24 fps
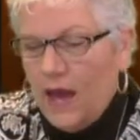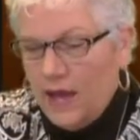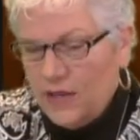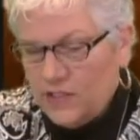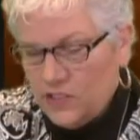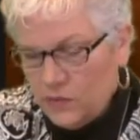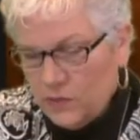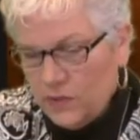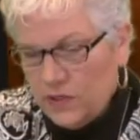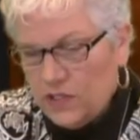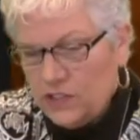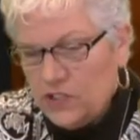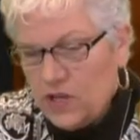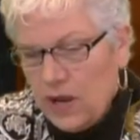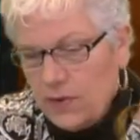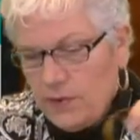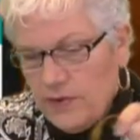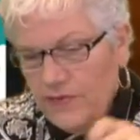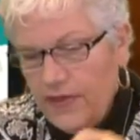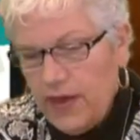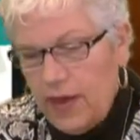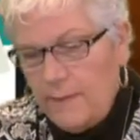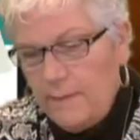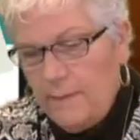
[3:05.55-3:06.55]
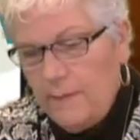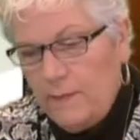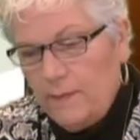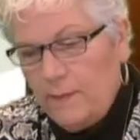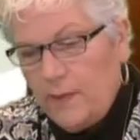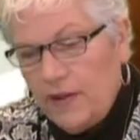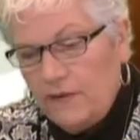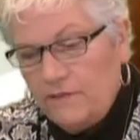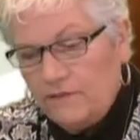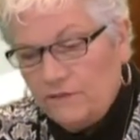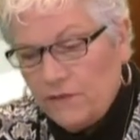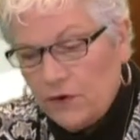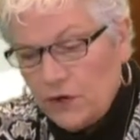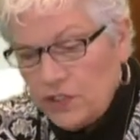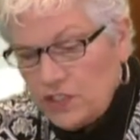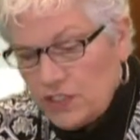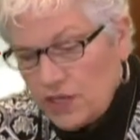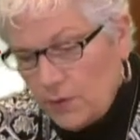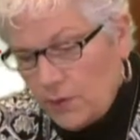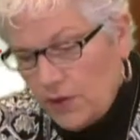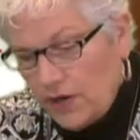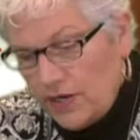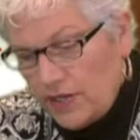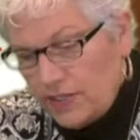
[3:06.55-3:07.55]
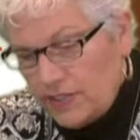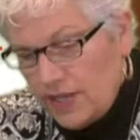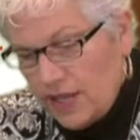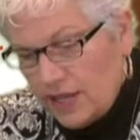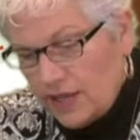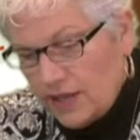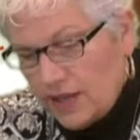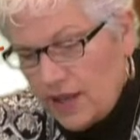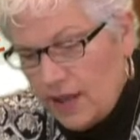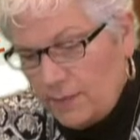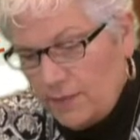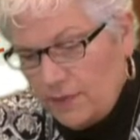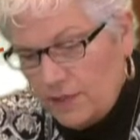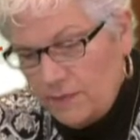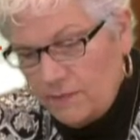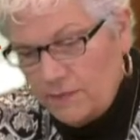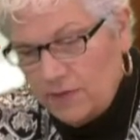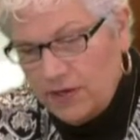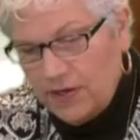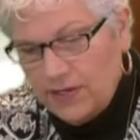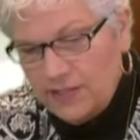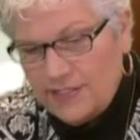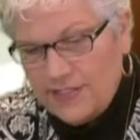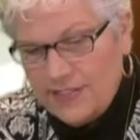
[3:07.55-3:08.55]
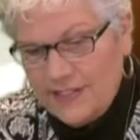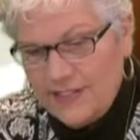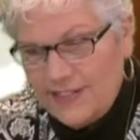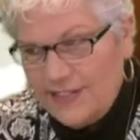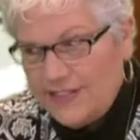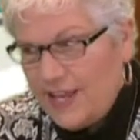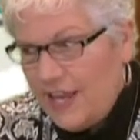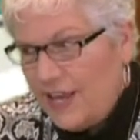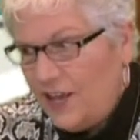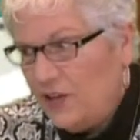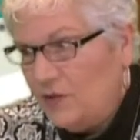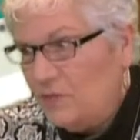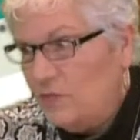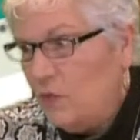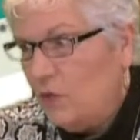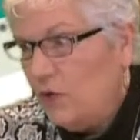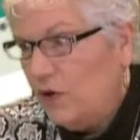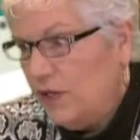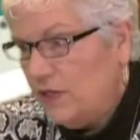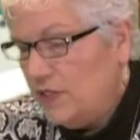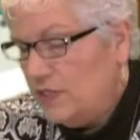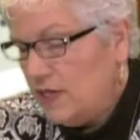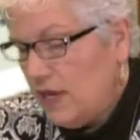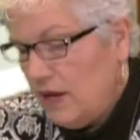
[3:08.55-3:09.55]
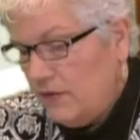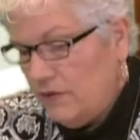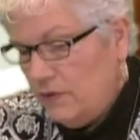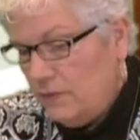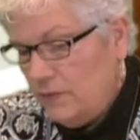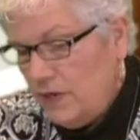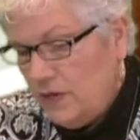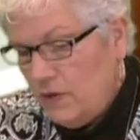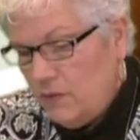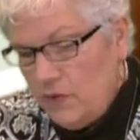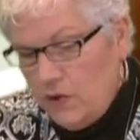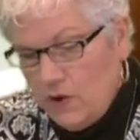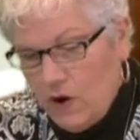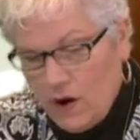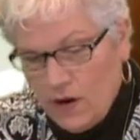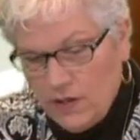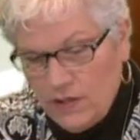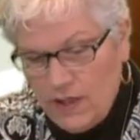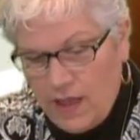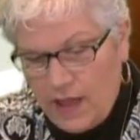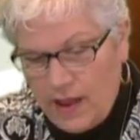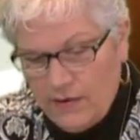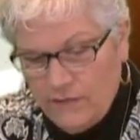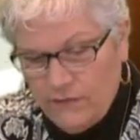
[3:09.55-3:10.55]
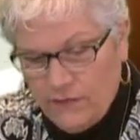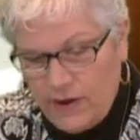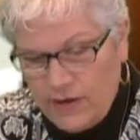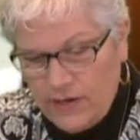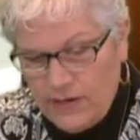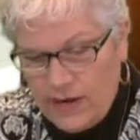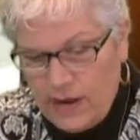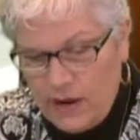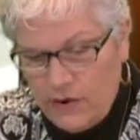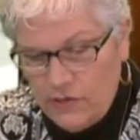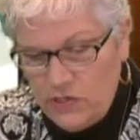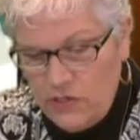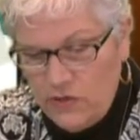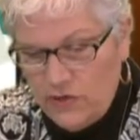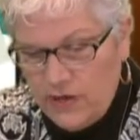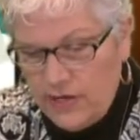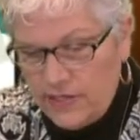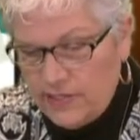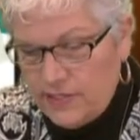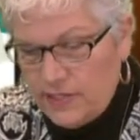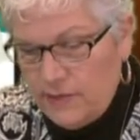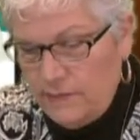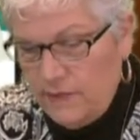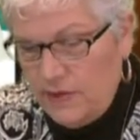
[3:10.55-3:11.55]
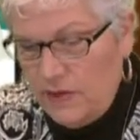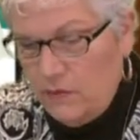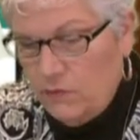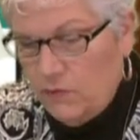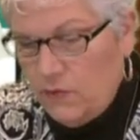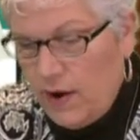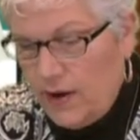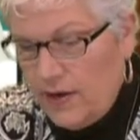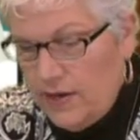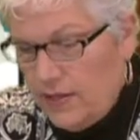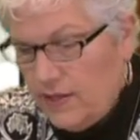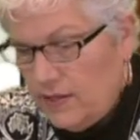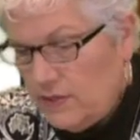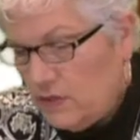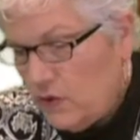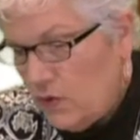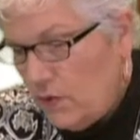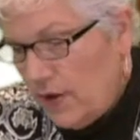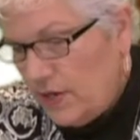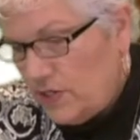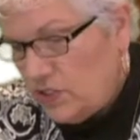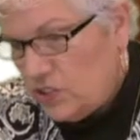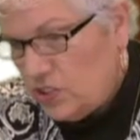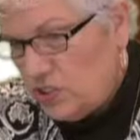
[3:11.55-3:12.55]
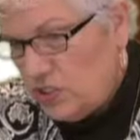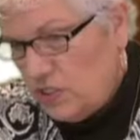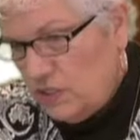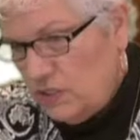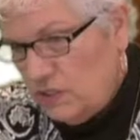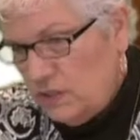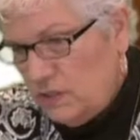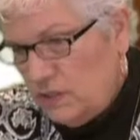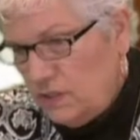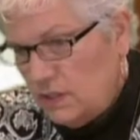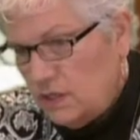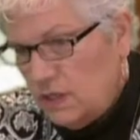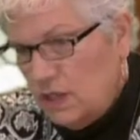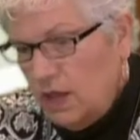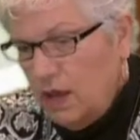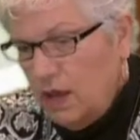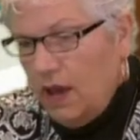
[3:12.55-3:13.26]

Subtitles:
So we're going to talk with them. But first, I wanted to take a couple of minutes and say good morning to everybody. We are live right now, and you guys can be writing in questions.